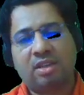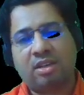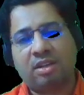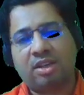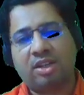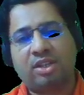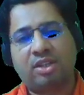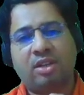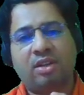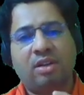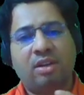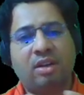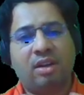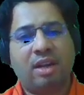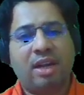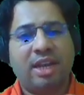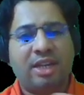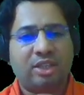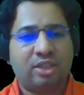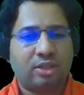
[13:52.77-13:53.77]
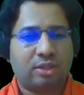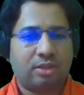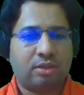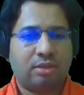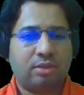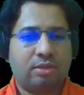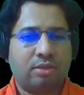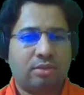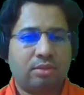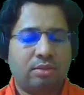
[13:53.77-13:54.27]
written a letter?
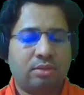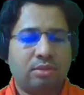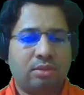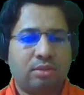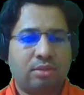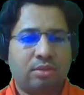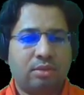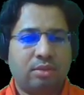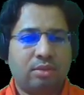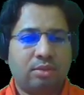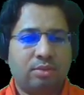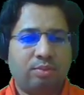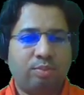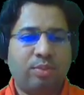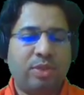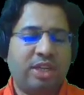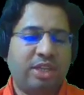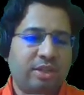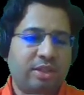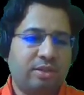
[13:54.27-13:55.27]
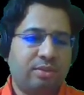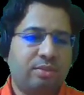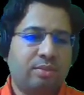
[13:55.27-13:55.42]
Me.